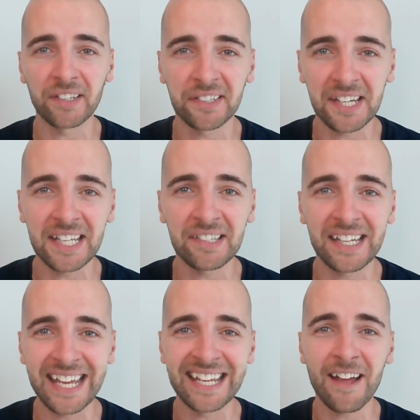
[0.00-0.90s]
cities
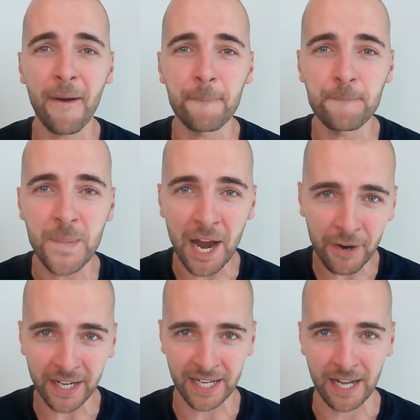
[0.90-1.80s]
in
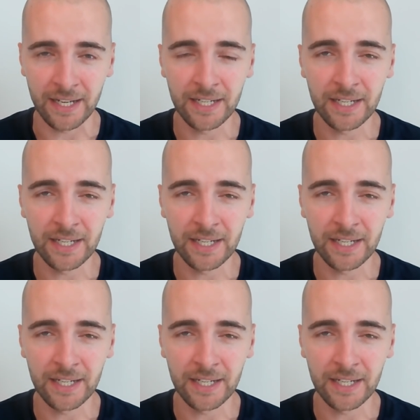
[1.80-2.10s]
America.